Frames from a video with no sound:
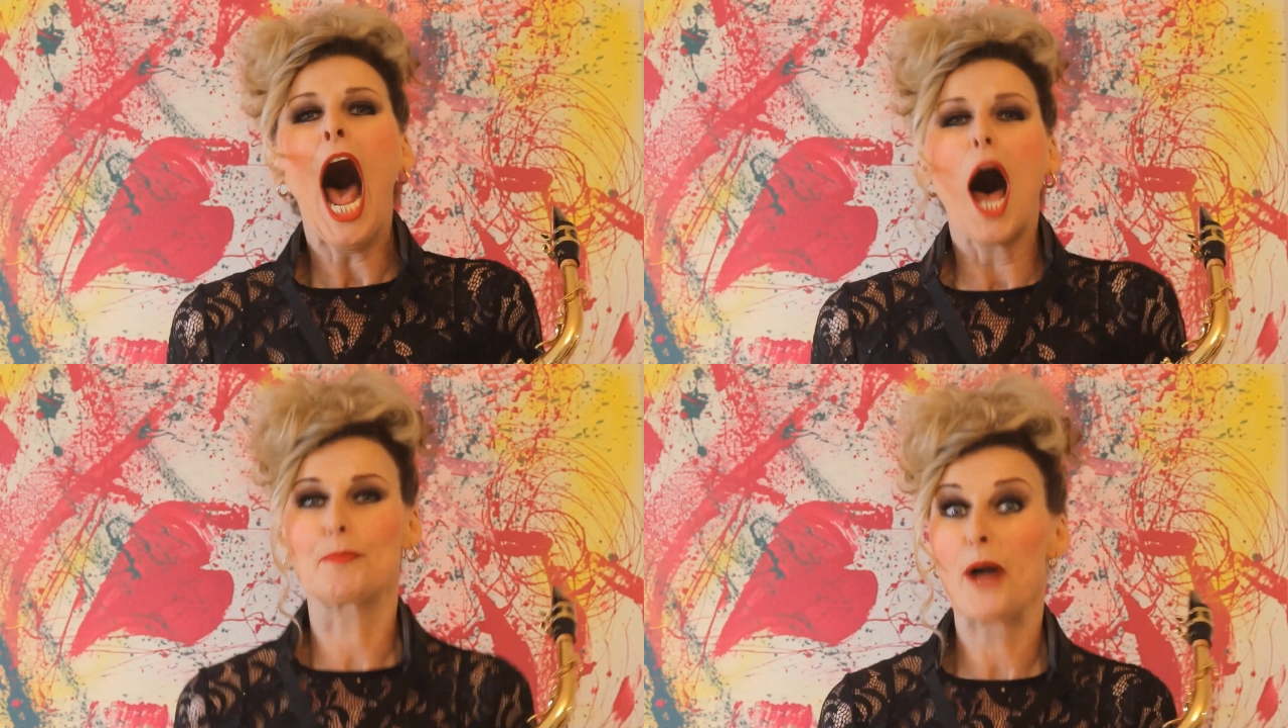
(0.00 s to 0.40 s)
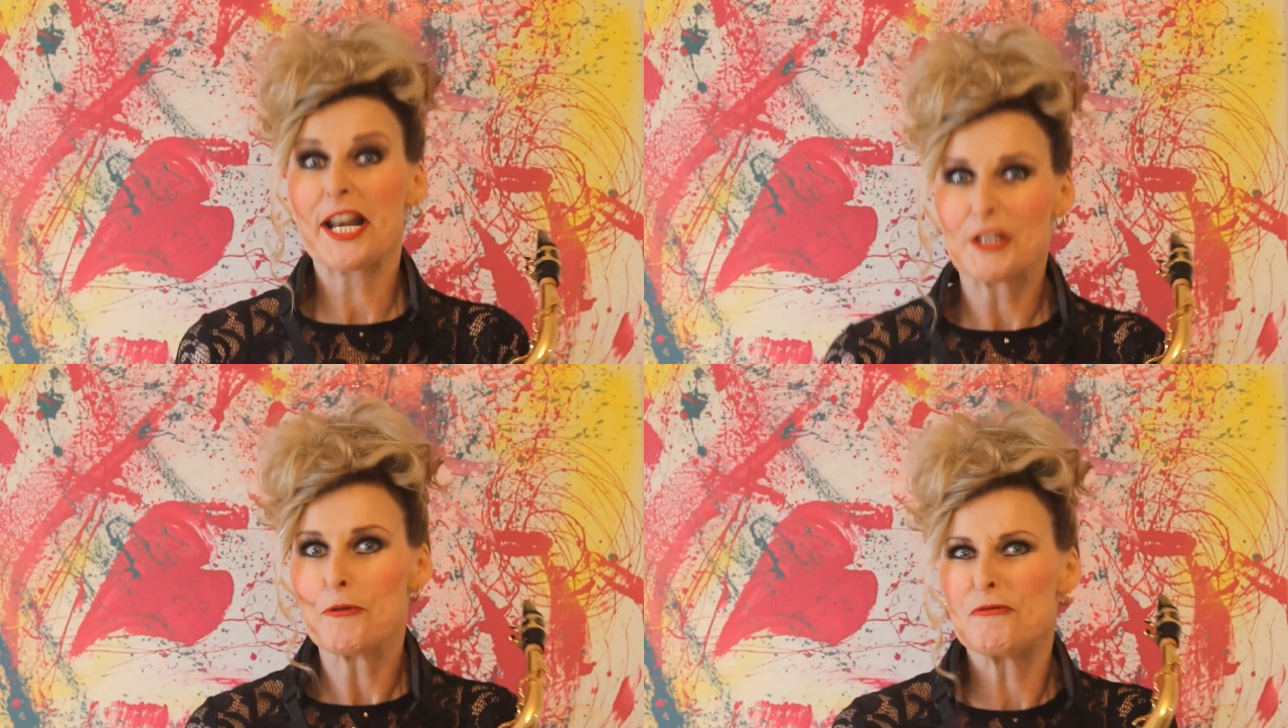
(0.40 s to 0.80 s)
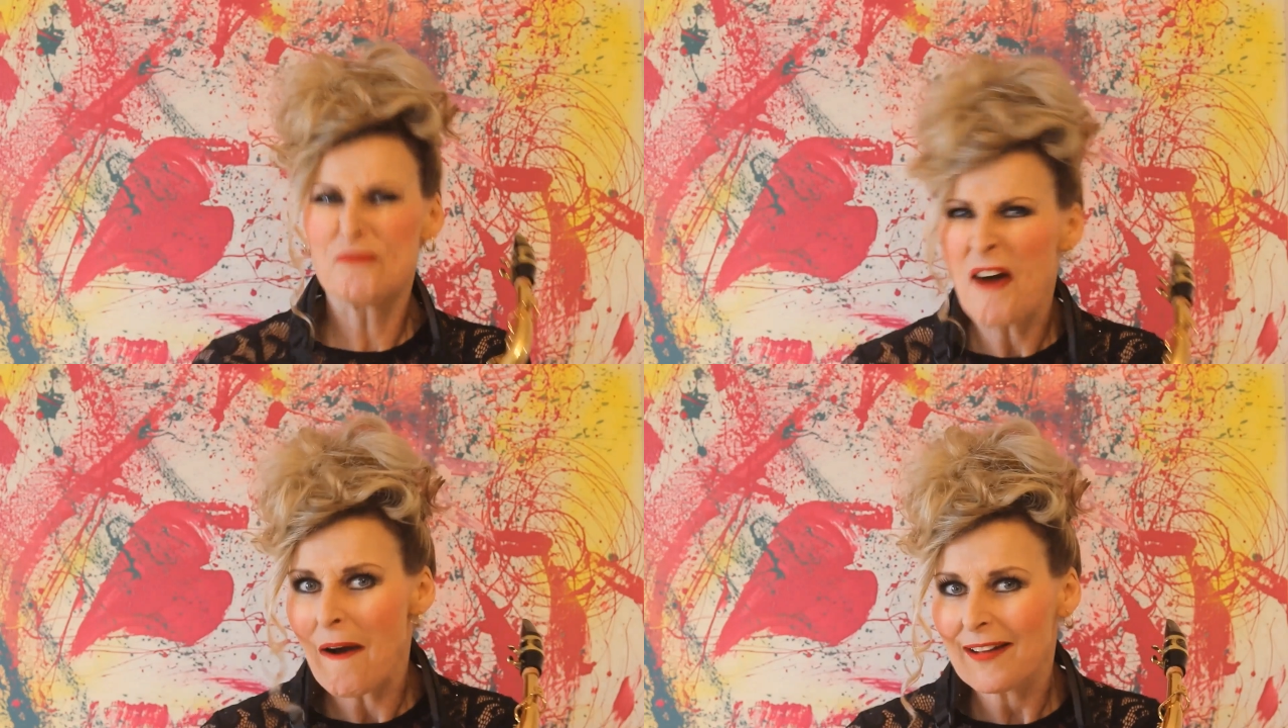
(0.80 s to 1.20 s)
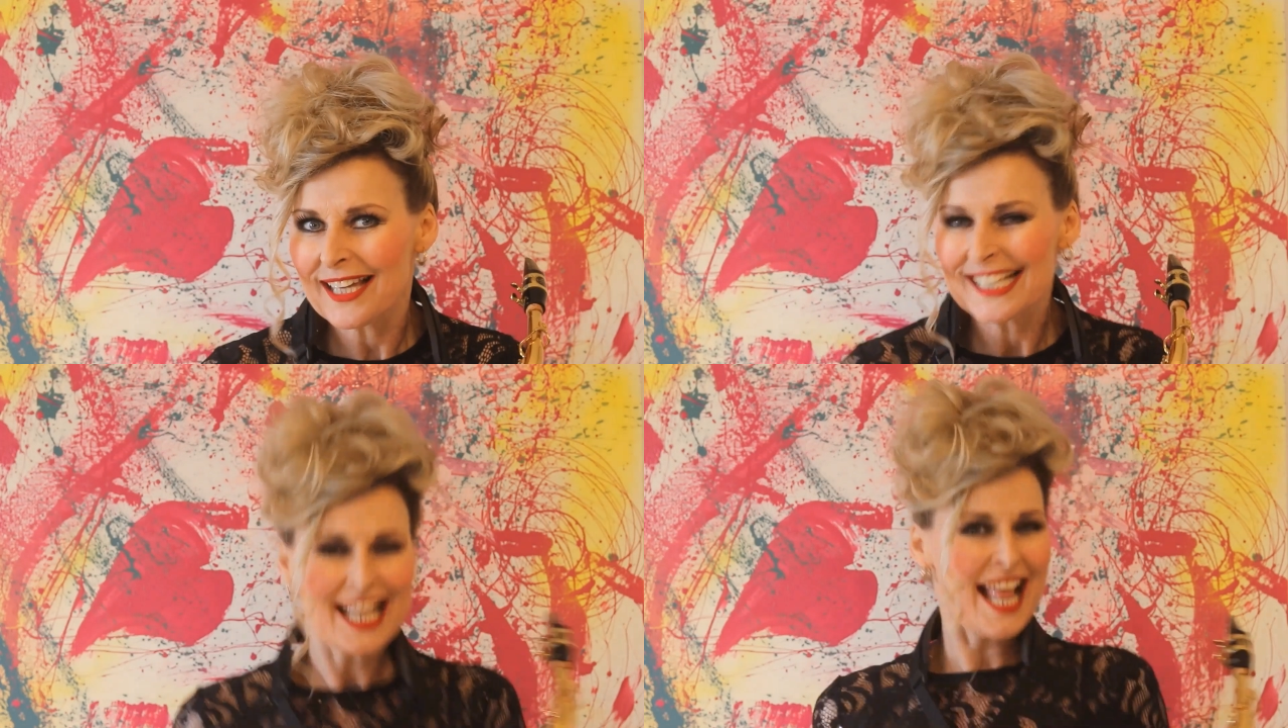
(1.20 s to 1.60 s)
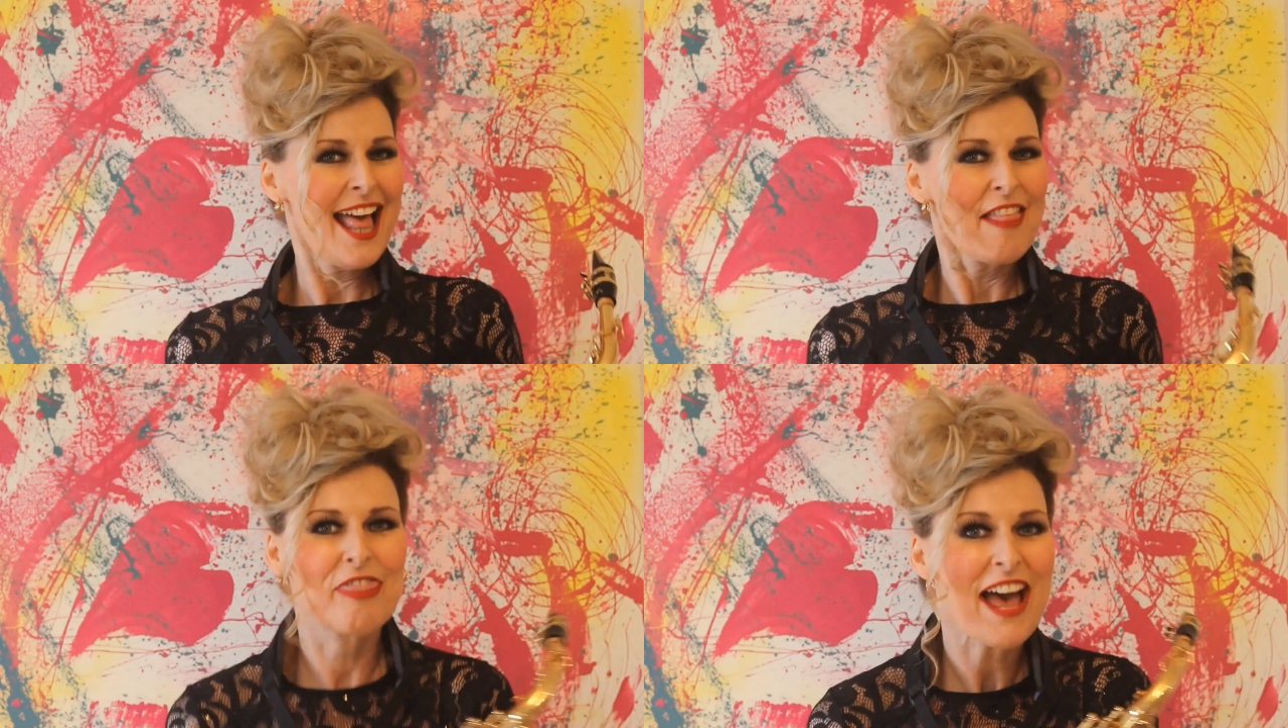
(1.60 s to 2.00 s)
a brand new funk,
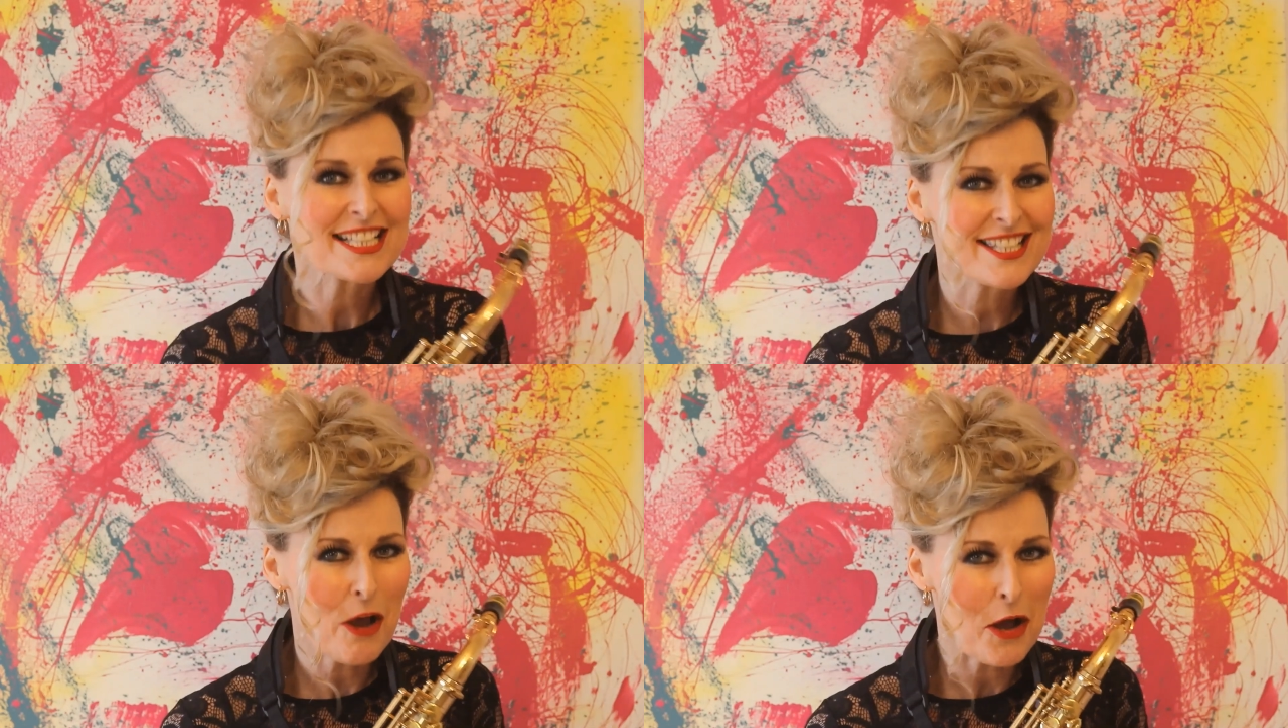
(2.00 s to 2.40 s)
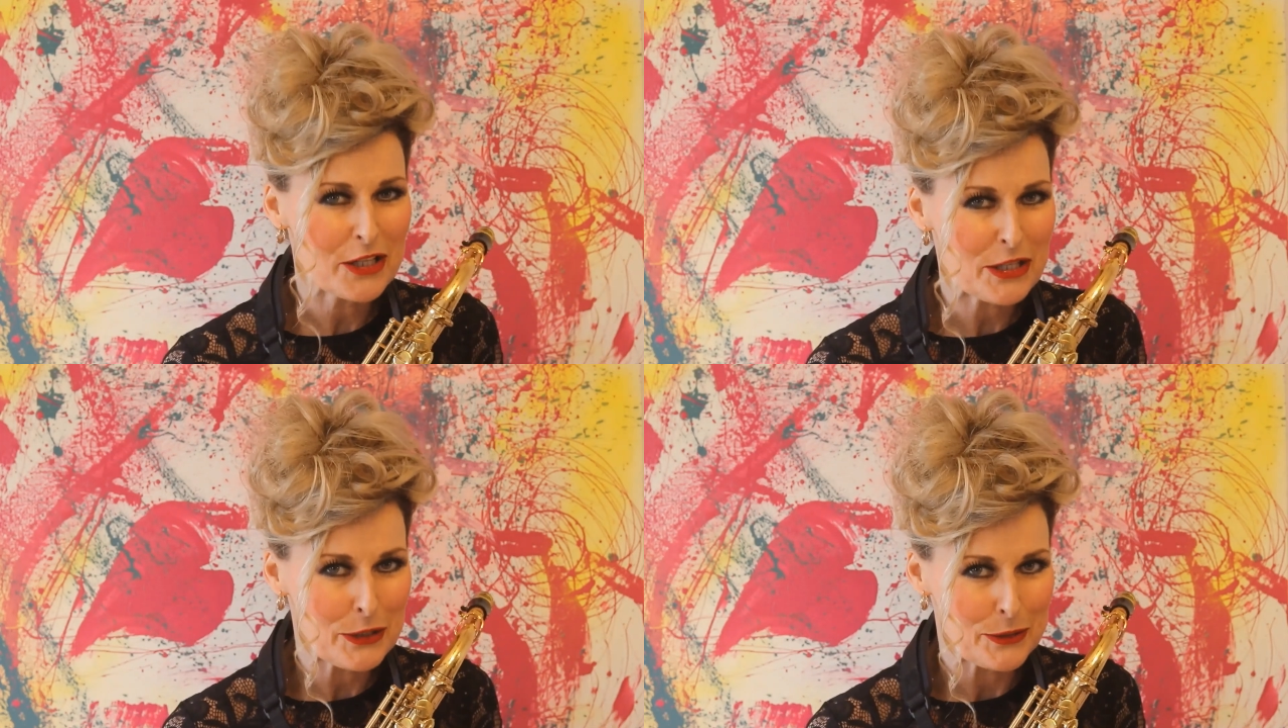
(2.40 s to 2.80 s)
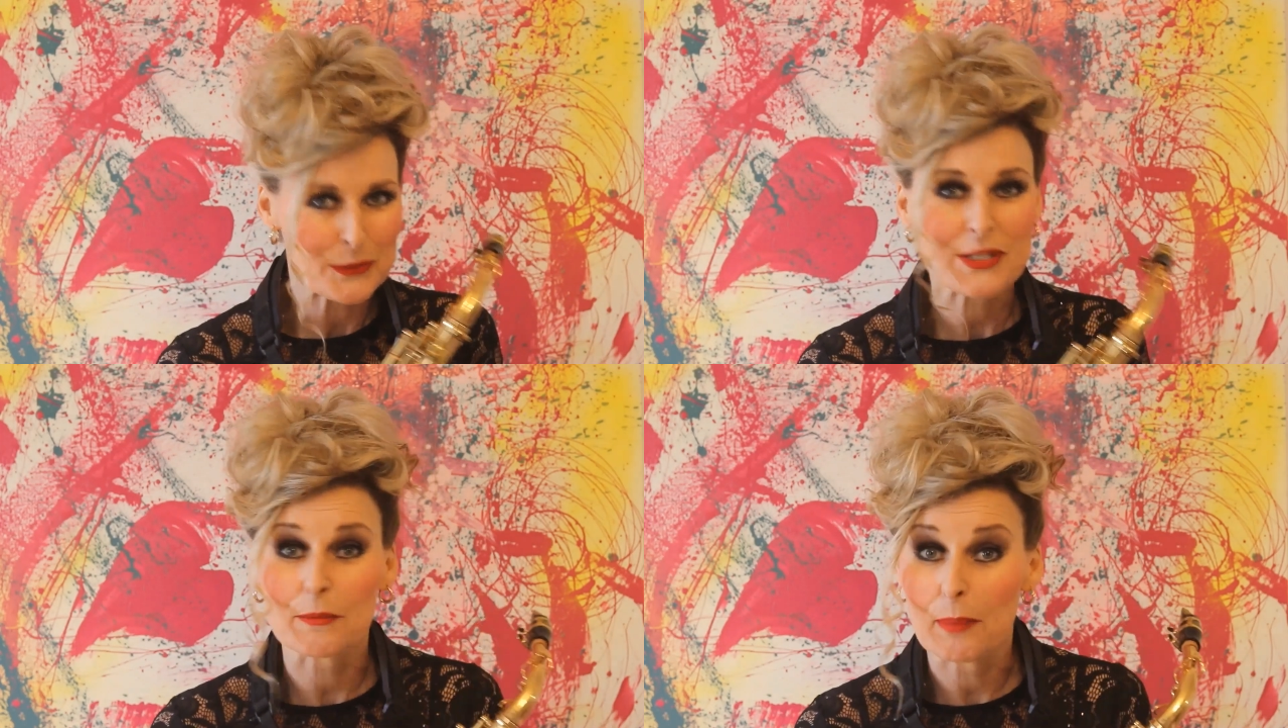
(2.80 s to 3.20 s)
that's our cue to